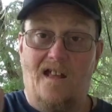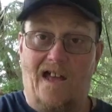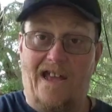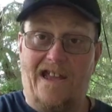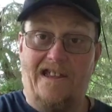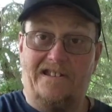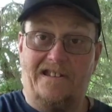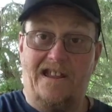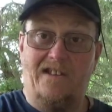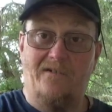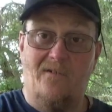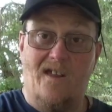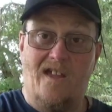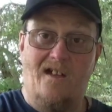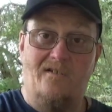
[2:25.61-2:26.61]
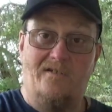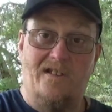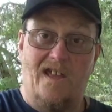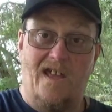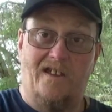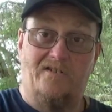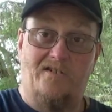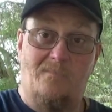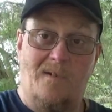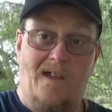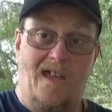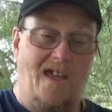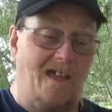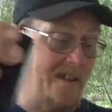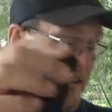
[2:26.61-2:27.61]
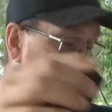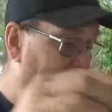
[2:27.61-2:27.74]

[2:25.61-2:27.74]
18 round extra mag.